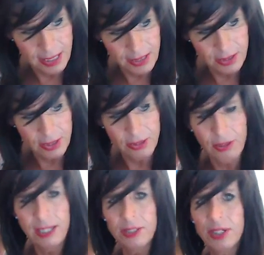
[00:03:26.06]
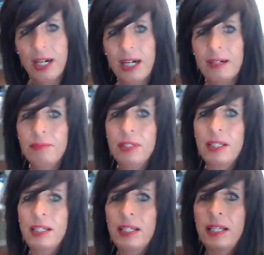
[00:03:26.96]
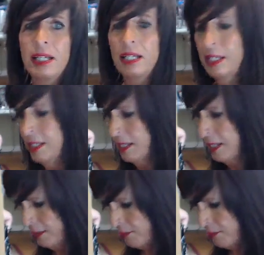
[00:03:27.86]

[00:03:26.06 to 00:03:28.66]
does a great job of